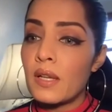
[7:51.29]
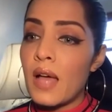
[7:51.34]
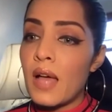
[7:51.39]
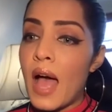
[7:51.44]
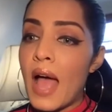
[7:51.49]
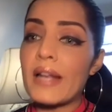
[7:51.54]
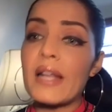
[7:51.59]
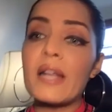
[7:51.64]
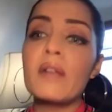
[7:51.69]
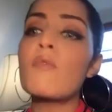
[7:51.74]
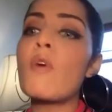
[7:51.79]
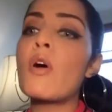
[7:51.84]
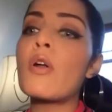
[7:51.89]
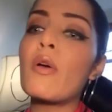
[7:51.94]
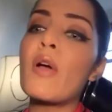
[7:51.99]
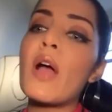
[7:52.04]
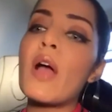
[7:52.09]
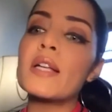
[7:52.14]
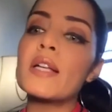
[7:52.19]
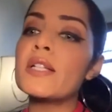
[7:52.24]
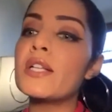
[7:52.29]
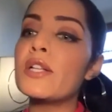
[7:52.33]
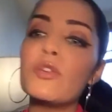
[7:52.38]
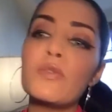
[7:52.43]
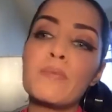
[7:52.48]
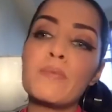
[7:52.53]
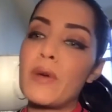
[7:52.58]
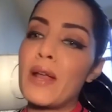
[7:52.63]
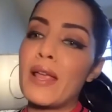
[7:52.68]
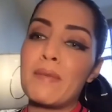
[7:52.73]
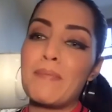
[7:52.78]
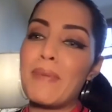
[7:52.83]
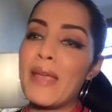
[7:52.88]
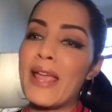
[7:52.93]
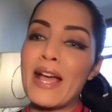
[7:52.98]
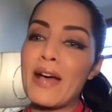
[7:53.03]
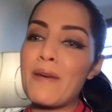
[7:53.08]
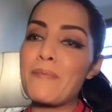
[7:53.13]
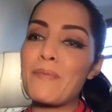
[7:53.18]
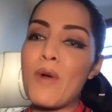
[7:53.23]
I didn't want to continue
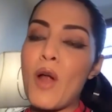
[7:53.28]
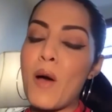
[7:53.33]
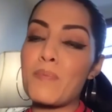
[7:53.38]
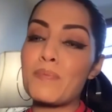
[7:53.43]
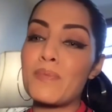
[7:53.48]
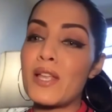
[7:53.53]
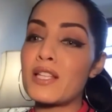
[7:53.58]
being a prop.